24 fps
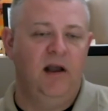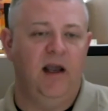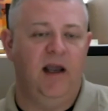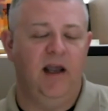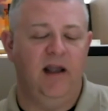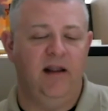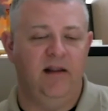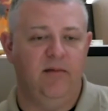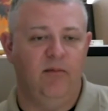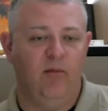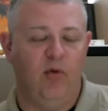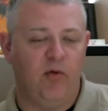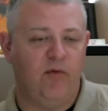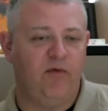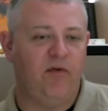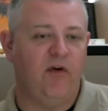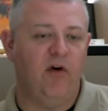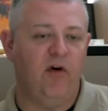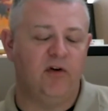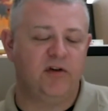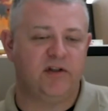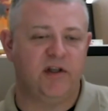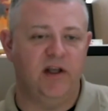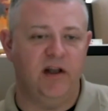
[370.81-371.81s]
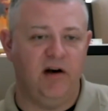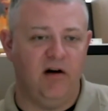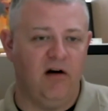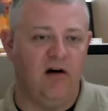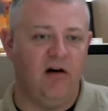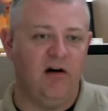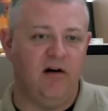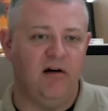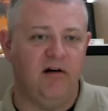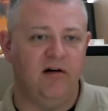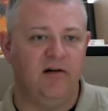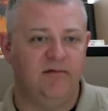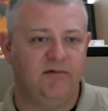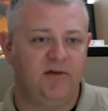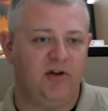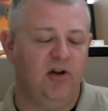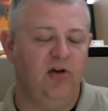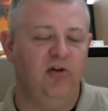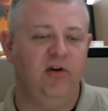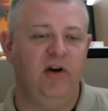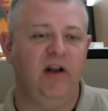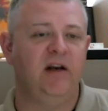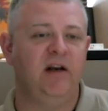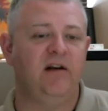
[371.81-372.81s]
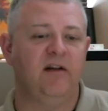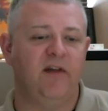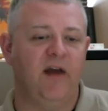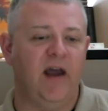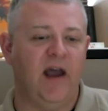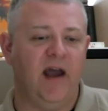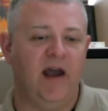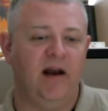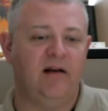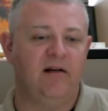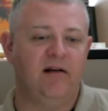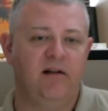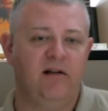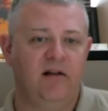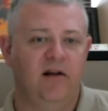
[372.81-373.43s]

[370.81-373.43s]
And the more folks that are clued into that,